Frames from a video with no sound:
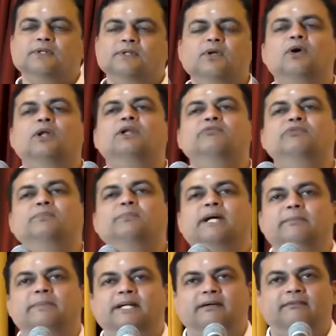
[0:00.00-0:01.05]
Now, all of you
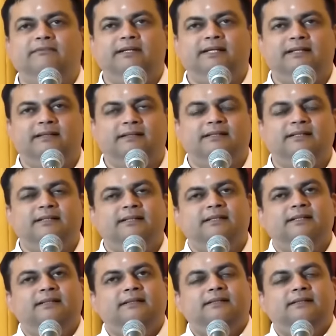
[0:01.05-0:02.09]
might be aware,
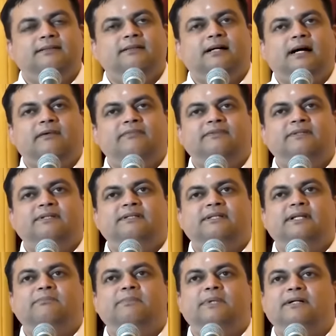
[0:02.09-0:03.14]
after
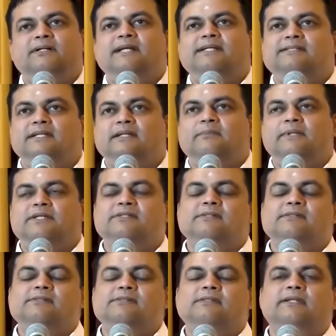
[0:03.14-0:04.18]
the birthday
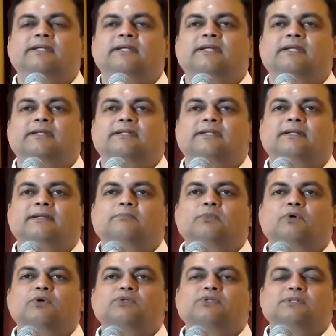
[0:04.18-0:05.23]
celebrations, the
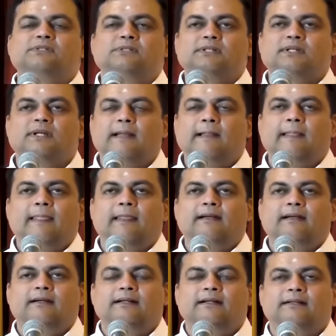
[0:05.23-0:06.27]
most
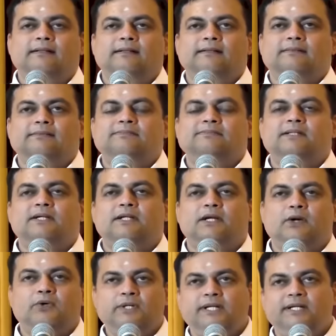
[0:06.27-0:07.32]

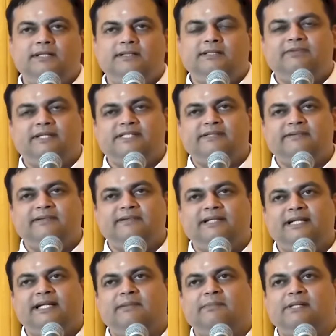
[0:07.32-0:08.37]
crowded
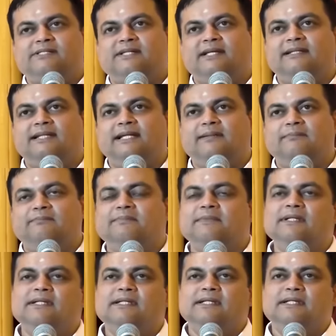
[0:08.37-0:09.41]
festival in Prashant Nilayam
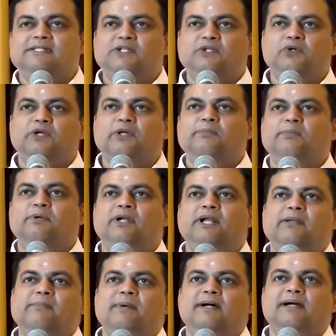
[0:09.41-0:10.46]
is the Guru
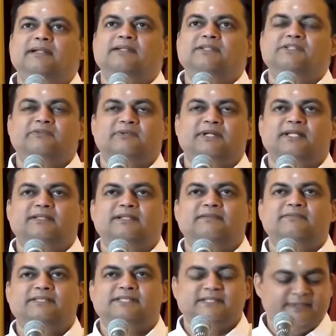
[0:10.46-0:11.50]
Purnima and the
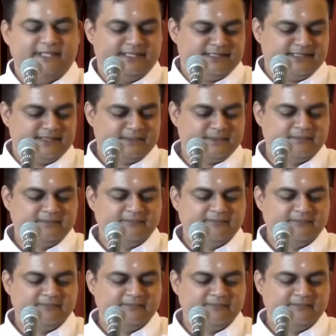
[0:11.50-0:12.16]
Shivaratri festivals.